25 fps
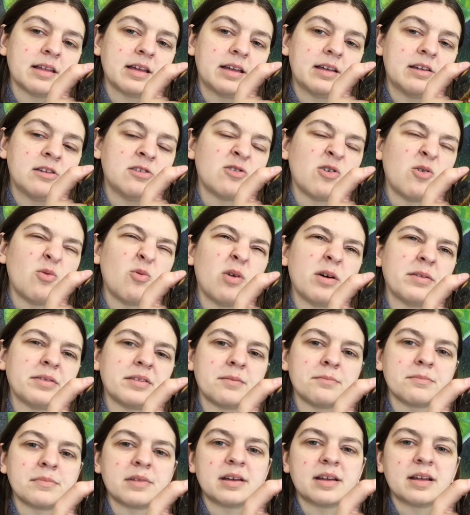You don't want
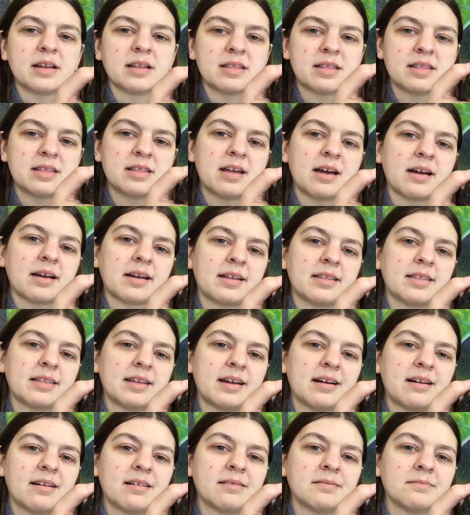them to get stuck in
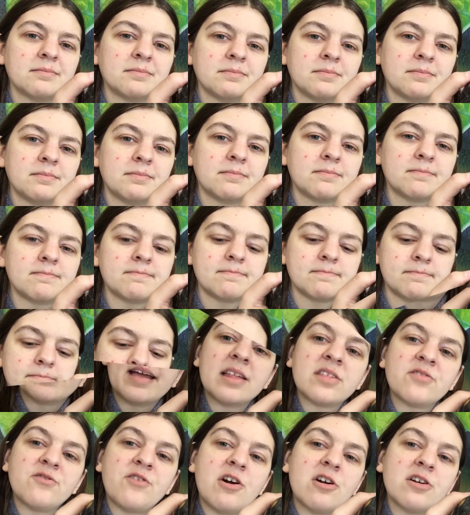there.
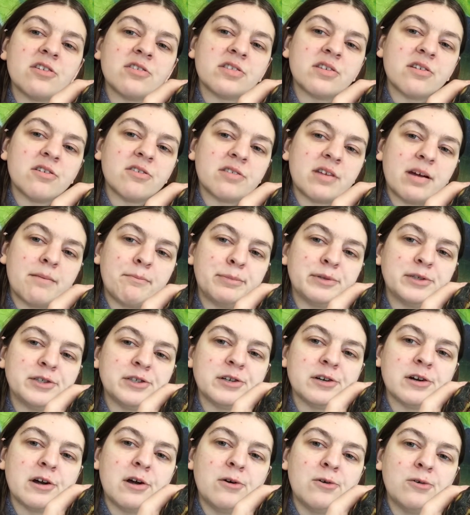As far as their temperature
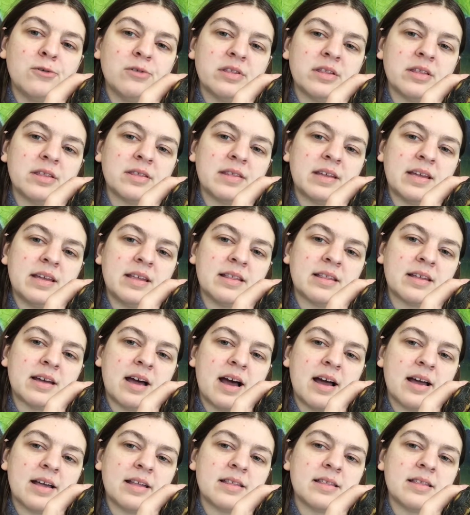goes, these
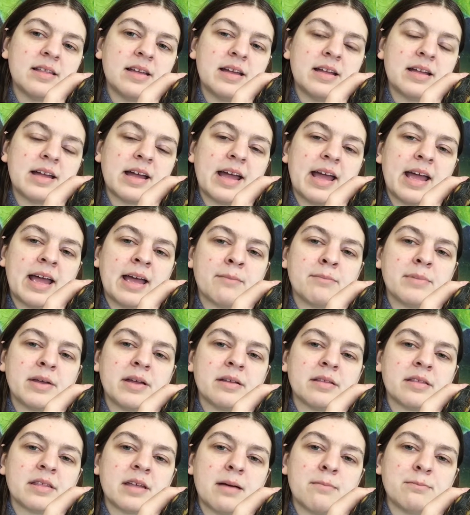guys need an
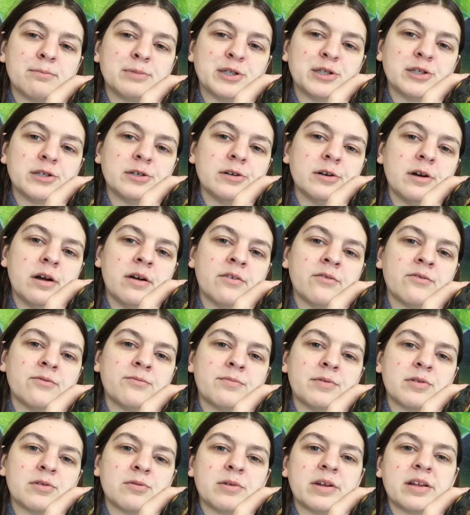ambient temperature of
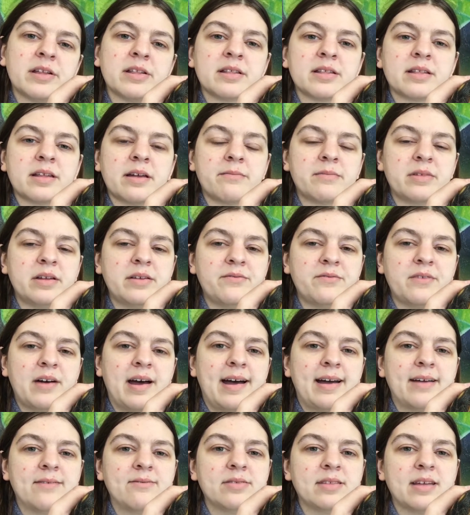between
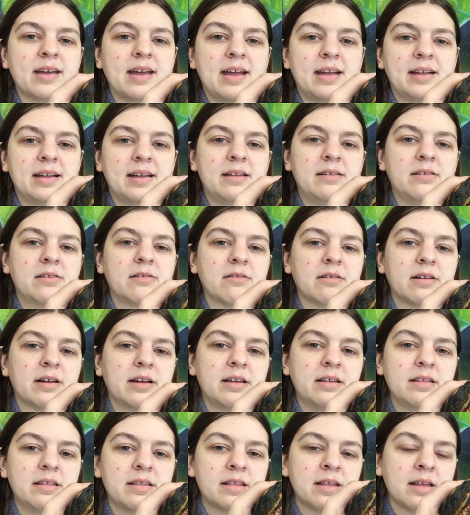75 to 80
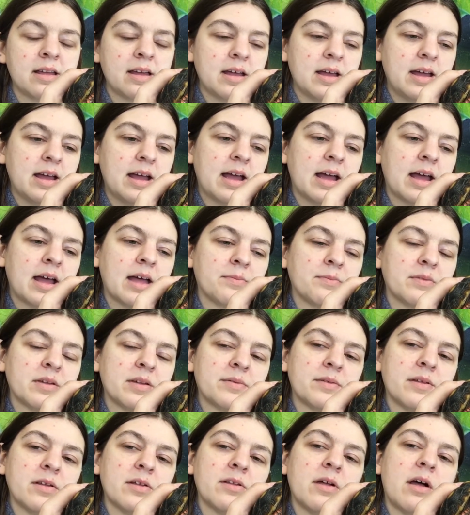degrees, and then
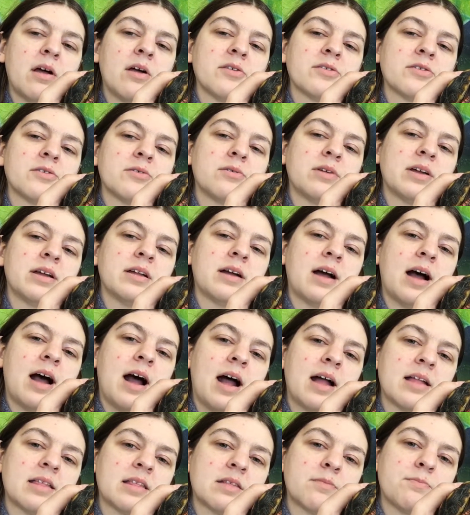they'll also need a
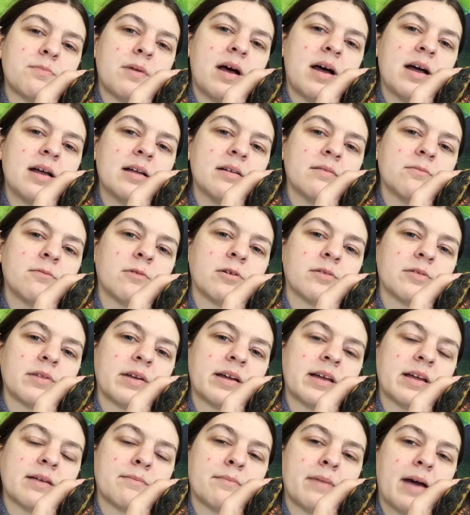hot spot where they
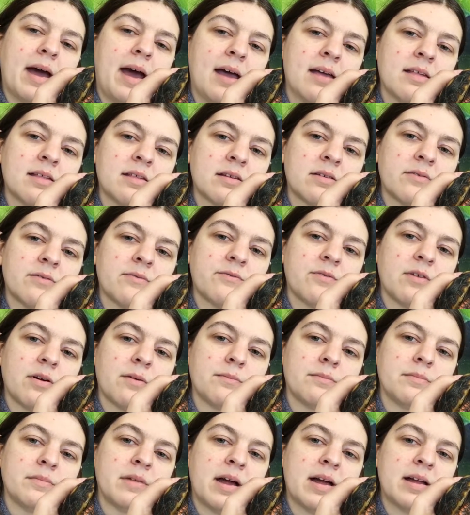can bask
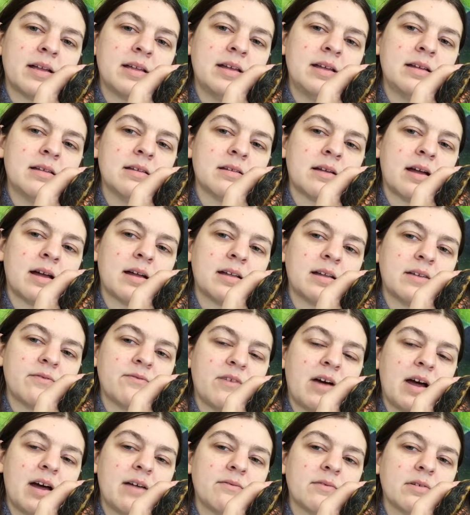from 90 to
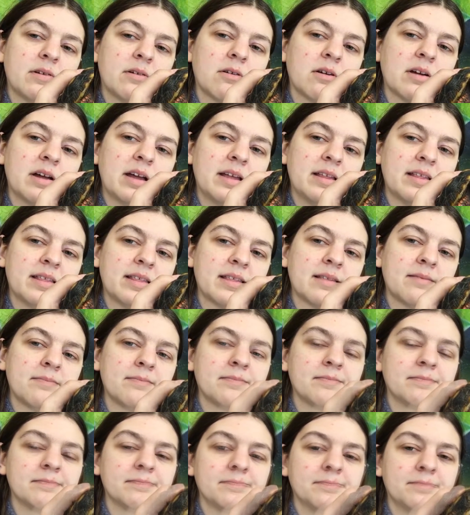95 degrees.
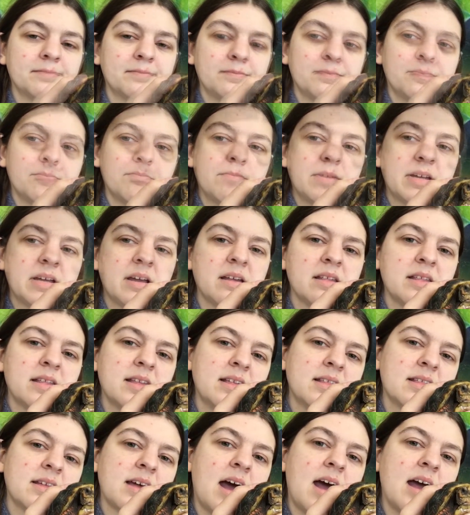Because
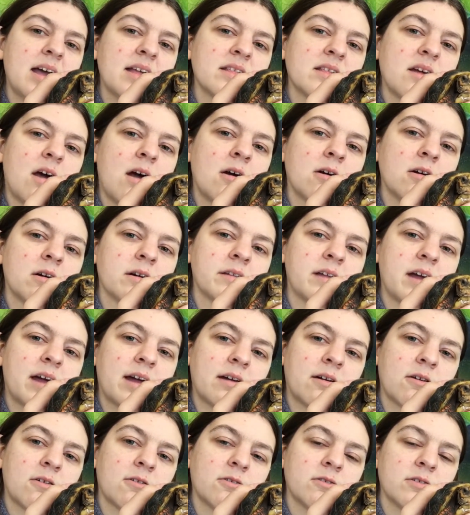these guys are a
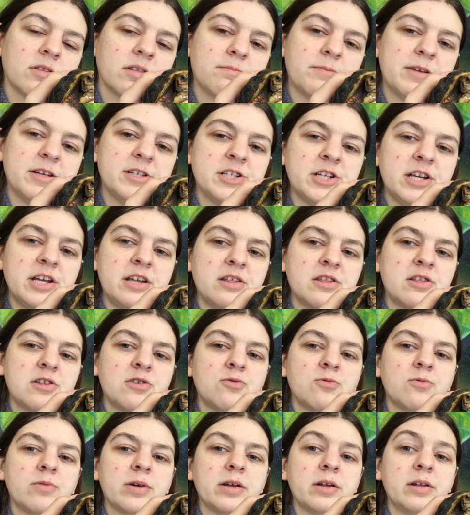diurnal species, you
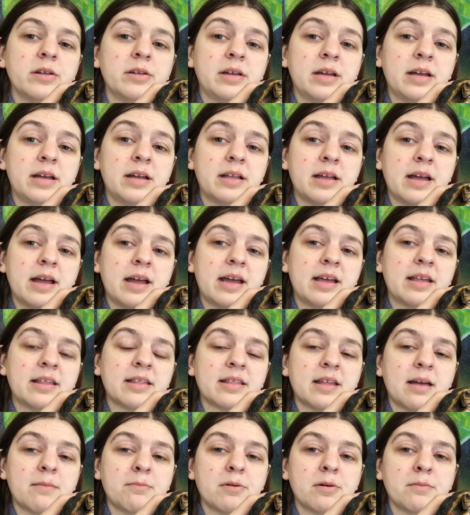will need a
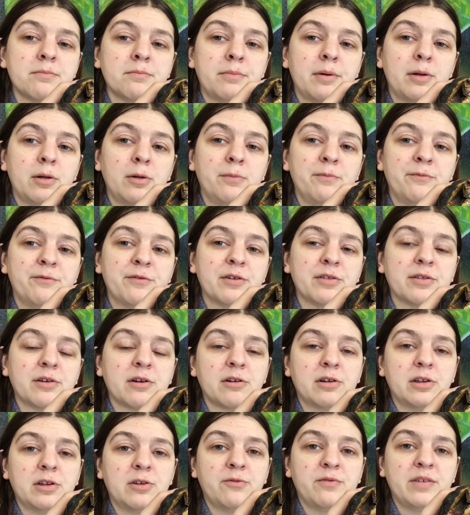separate bulb for their
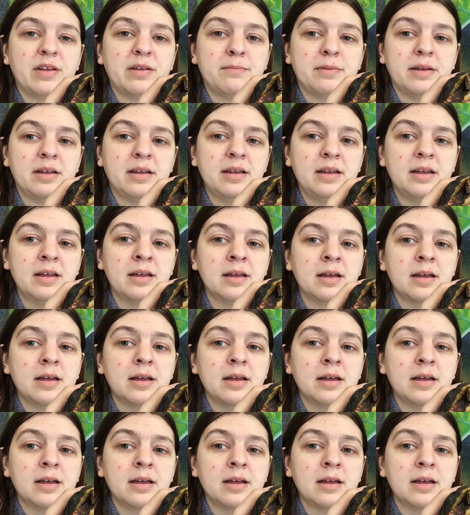UVB.